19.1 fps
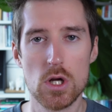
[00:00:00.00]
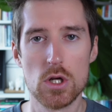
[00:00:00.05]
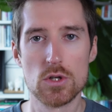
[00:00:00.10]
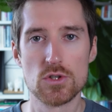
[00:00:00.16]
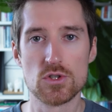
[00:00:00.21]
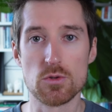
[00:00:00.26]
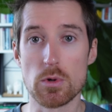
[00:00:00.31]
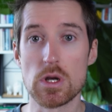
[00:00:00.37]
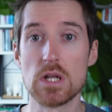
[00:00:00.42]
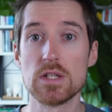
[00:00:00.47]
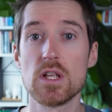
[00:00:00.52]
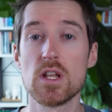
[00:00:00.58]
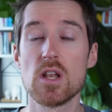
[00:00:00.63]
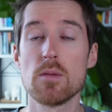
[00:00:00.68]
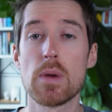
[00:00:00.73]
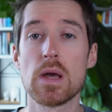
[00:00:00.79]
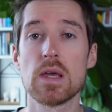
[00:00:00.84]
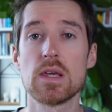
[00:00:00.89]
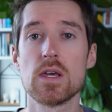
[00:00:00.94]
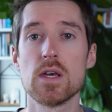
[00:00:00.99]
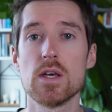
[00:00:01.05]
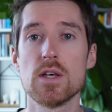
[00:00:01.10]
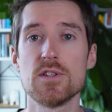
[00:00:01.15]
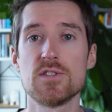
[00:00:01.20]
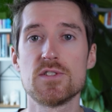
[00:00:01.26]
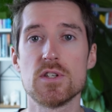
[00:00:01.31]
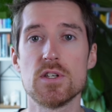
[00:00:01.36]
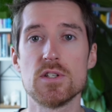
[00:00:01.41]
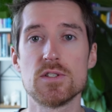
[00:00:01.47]
So what I did in my
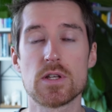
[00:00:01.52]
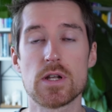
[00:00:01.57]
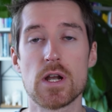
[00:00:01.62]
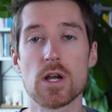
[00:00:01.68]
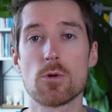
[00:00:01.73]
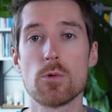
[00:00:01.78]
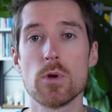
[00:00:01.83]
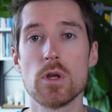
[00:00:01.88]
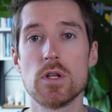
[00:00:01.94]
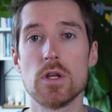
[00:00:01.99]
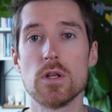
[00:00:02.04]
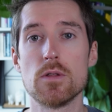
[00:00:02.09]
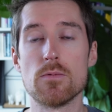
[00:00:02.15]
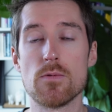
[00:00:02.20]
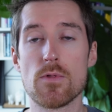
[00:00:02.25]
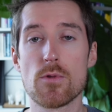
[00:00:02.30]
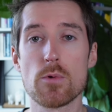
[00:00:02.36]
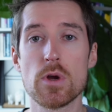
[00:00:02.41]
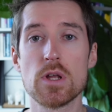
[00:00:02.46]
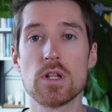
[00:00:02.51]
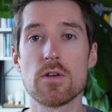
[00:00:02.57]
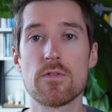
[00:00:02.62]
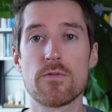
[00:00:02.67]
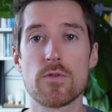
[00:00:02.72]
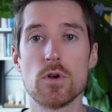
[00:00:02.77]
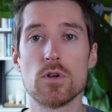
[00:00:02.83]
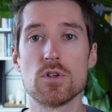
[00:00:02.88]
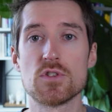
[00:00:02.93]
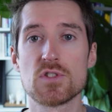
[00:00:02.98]
case is that I created 3
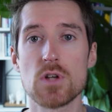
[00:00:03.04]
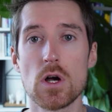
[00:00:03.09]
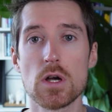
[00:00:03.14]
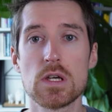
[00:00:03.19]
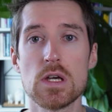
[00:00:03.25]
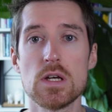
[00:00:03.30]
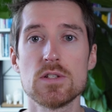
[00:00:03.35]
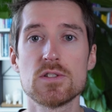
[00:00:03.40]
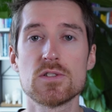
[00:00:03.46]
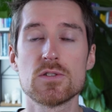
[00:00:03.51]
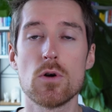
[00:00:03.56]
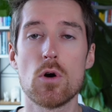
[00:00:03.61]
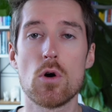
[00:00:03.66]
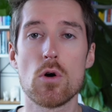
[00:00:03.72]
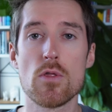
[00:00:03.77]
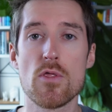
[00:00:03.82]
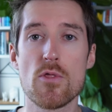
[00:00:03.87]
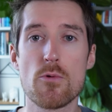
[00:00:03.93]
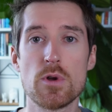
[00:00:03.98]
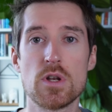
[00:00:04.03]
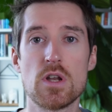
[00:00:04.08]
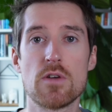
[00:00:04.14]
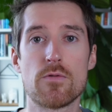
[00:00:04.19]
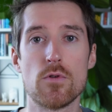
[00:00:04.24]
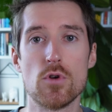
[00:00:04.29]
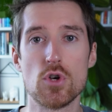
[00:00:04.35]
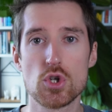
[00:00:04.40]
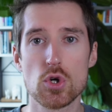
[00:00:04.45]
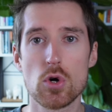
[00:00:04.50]
different sockets on 3
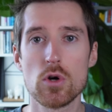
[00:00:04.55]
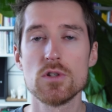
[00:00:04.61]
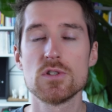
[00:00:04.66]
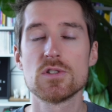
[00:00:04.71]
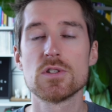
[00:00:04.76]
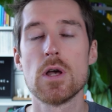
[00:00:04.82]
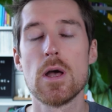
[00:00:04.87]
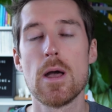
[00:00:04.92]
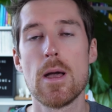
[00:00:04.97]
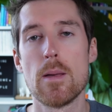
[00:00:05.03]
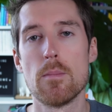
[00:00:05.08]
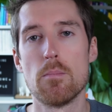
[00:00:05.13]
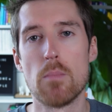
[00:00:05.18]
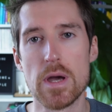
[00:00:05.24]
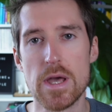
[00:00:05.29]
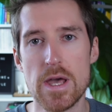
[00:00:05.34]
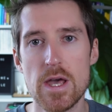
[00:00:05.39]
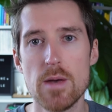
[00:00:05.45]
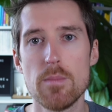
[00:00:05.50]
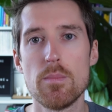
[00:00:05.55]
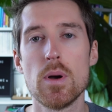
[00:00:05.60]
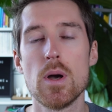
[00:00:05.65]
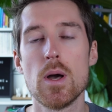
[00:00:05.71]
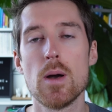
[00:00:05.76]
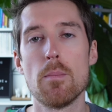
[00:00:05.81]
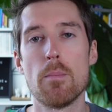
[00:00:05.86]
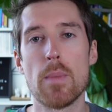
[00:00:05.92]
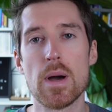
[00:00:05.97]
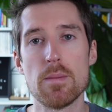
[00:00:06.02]
different joints, my hip,
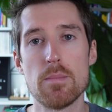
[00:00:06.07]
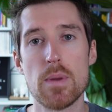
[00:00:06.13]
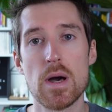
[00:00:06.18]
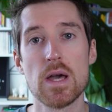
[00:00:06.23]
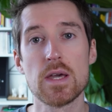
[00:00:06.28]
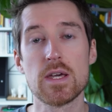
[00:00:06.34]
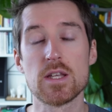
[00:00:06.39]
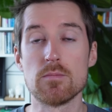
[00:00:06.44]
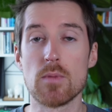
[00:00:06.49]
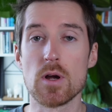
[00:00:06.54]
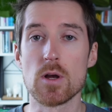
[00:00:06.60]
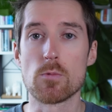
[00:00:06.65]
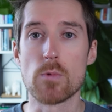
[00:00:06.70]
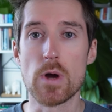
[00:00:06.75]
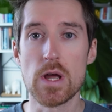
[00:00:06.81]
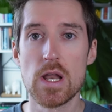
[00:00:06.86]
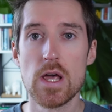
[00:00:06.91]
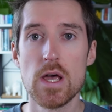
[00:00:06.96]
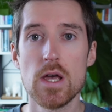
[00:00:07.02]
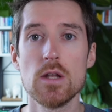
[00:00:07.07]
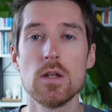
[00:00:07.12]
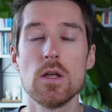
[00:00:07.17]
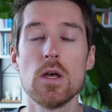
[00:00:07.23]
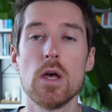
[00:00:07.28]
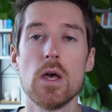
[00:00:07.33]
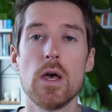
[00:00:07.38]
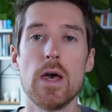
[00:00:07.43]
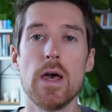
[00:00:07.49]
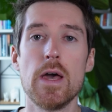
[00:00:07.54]
my back, and my right hand,
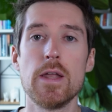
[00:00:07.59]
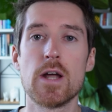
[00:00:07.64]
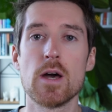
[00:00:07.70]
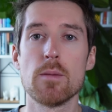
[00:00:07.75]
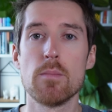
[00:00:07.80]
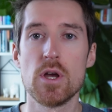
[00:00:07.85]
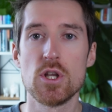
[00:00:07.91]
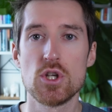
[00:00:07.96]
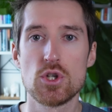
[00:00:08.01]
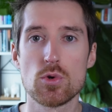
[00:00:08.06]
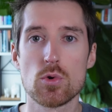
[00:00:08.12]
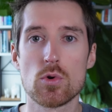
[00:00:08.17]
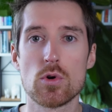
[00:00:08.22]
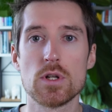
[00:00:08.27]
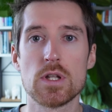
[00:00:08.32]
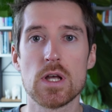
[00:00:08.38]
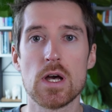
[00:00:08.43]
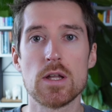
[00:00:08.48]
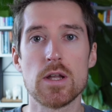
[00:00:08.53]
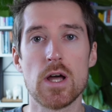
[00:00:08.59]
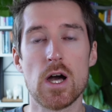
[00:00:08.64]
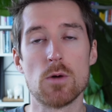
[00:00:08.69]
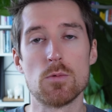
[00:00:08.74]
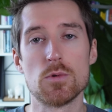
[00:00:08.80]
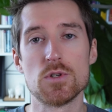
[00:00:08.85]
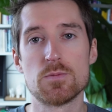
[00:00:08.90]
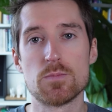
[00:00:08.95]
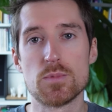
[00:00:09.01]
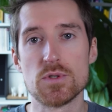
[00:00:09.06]
and I made sure that I
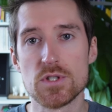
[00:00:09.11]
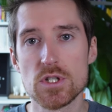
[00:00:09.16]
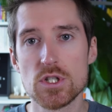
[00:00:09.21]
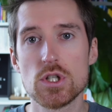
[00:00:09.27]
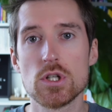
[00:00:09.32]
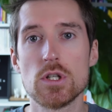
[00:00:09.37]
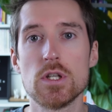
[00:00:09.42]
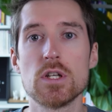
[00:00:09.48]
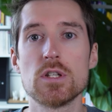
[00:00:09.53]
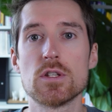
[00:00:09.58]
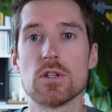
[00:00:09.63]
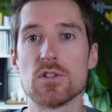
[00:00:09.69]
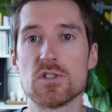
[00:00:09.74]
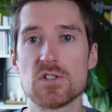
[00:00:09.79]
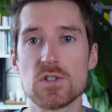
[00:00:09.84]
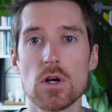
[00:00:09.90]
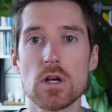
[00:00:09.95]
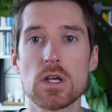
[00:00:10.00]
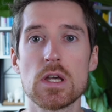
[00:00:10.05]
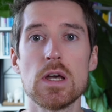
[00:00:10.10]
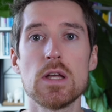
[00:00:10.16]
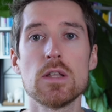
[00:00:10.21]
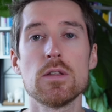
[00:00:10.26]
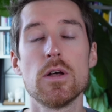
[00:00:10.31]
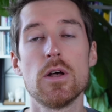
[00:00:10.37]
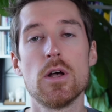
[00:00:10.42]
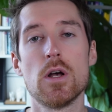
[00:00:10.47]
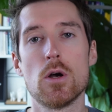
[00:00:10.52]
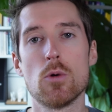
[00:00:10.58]
was positioning the
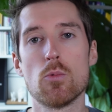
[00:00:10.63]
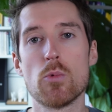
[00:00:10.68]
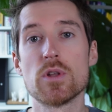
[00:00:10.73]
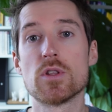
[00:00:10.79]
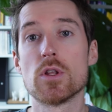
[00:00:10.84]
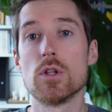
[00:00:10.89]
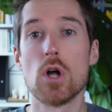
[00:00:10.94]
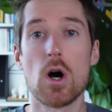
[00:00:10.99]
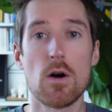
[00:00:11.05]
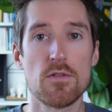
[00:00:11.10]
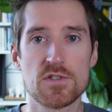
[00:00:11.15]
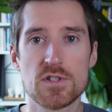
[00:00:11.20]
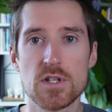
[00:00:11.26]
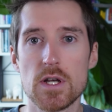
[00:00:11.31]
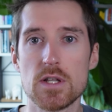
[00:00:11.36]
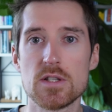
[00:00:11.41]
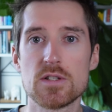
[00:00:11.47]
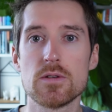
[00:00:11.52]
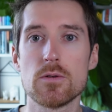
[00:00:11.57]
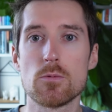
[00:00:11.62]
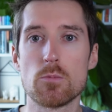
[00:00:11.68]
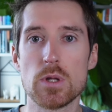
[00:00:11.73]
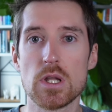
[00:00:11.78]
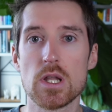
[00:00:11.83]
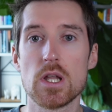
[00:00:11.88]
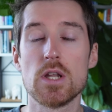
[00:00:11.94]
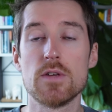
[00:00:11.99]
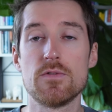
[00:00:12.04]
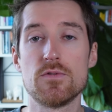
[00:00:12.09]
socket with an offset
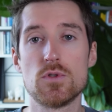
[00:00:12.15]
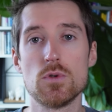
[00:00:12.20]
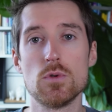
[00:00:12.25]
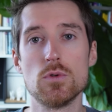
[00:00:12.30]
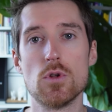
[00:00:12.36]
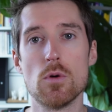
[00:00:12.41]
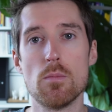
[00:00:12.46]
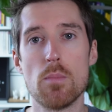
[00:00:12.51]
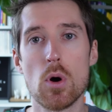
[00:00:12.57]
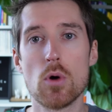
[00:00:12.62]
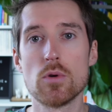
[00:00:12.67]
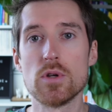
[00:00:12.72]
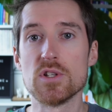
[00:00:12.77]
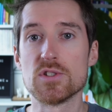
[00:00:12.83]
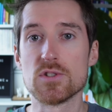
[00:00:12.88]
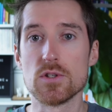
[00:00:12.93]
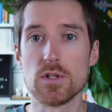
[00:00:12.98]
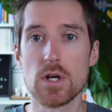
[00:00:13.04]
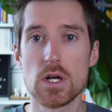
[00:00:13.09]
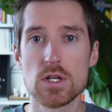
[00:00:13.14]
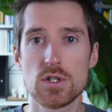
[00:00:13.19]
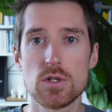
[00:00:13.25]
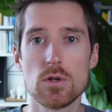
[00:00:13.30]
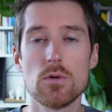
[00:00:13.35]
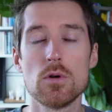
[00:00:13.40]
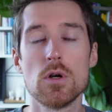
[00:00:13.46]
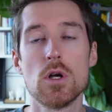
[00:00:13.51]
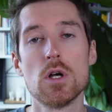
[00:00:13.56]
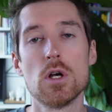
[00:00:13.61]
relative to the bone it's attached to,